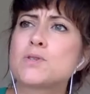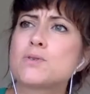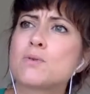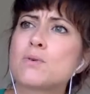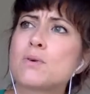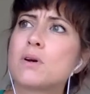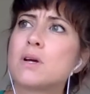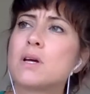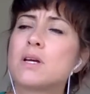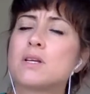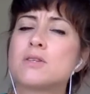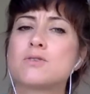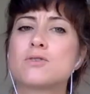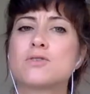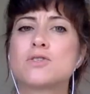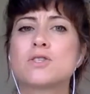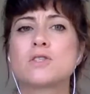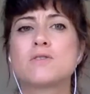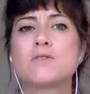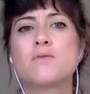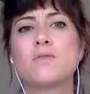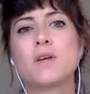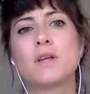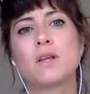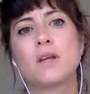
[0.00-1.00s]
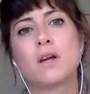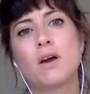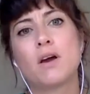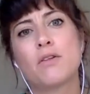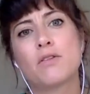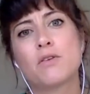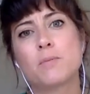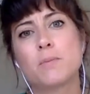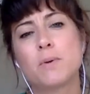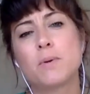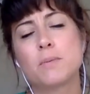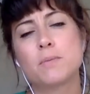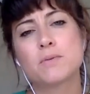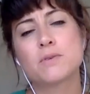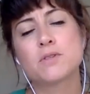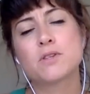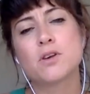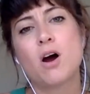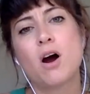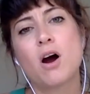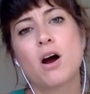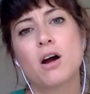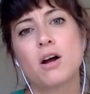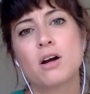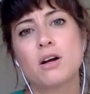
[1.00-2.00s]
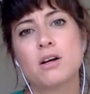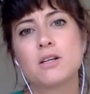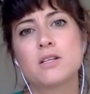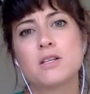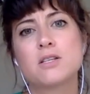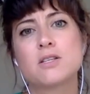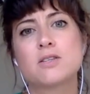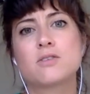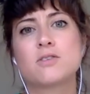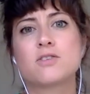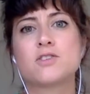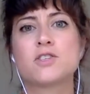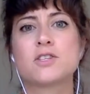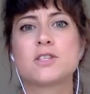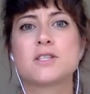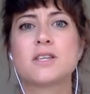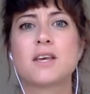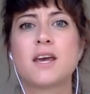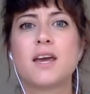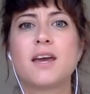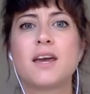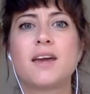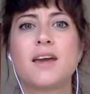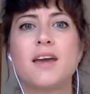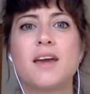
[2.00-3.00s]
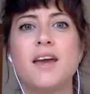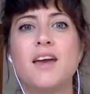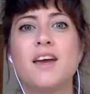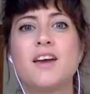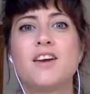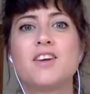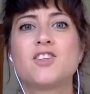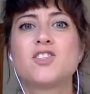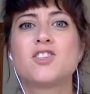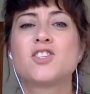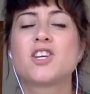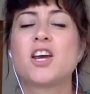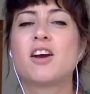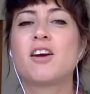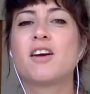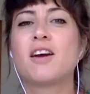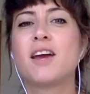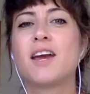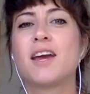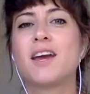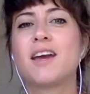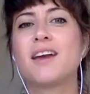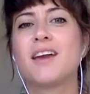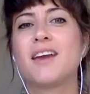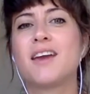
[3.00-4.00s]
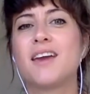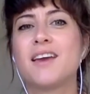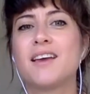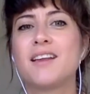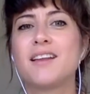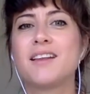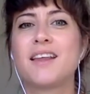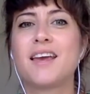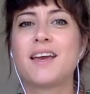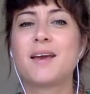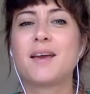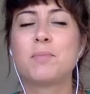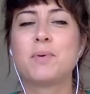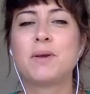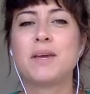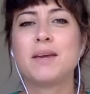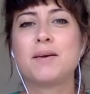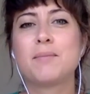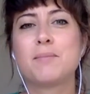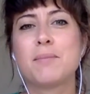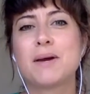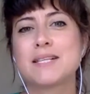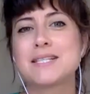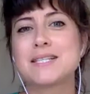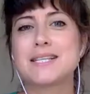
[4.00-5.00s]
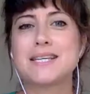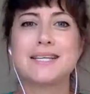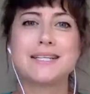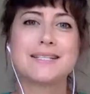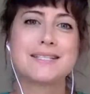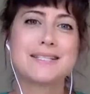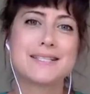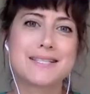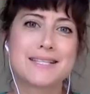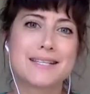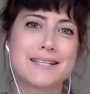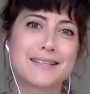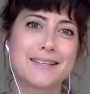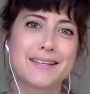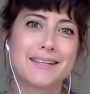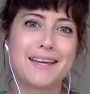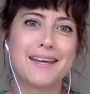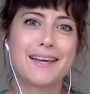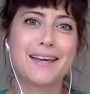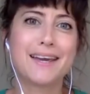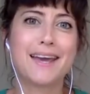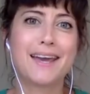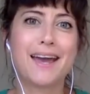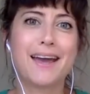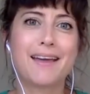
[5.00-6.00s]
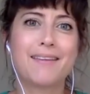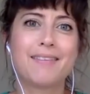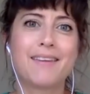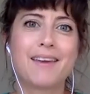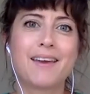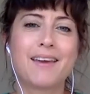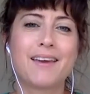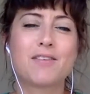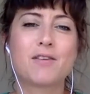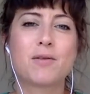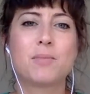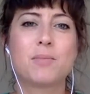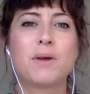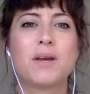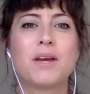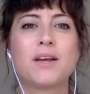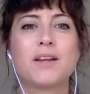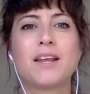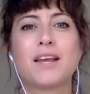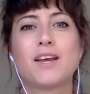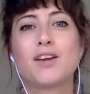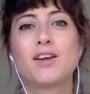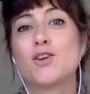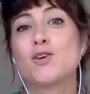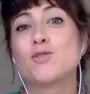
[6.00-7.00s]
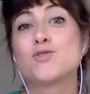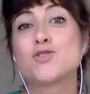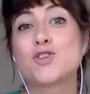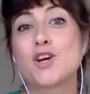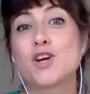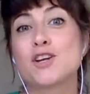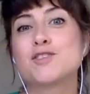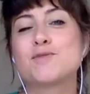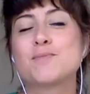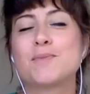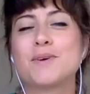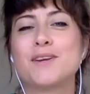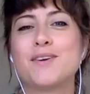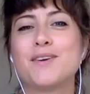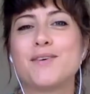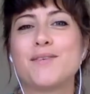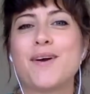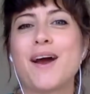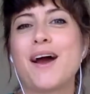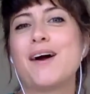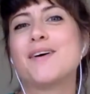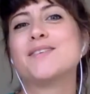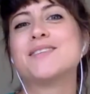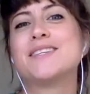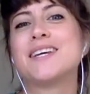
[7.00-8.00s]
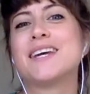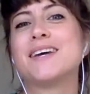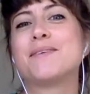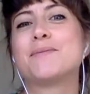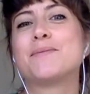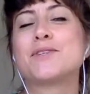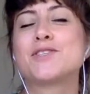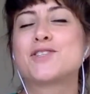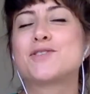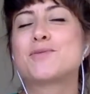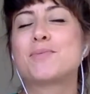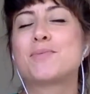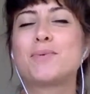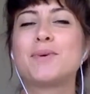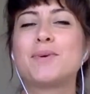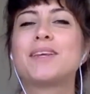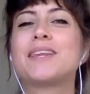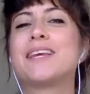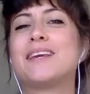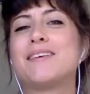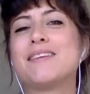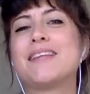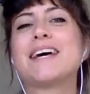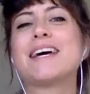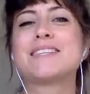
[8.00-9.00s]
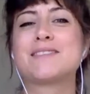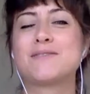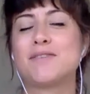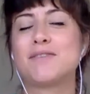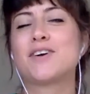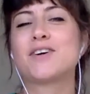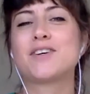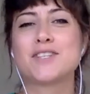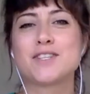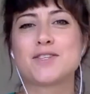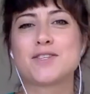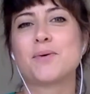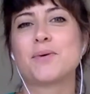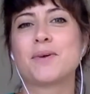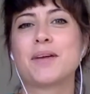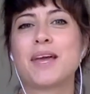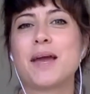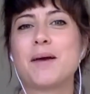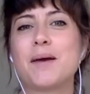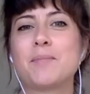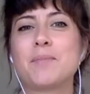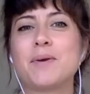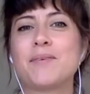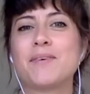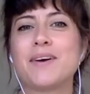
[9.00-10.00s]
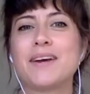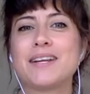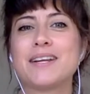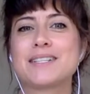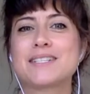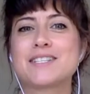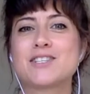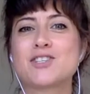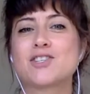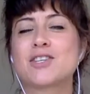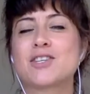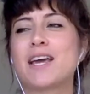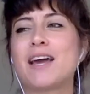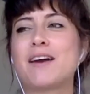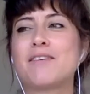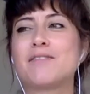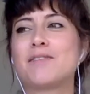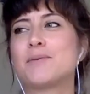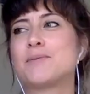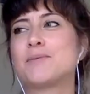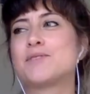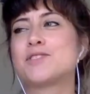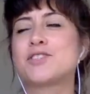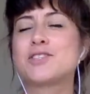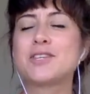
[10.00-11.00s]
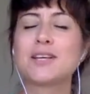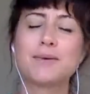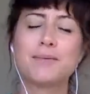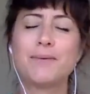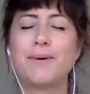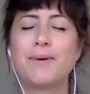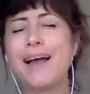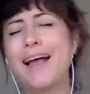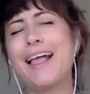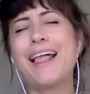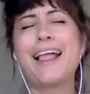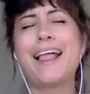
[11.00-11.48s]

stories, or just feeling other people's hearts, or just like sharing in like being messy and silly, and like there being like no judgment around it, which is really, that's very soul campy, right? It's just like everyone's just like, wow.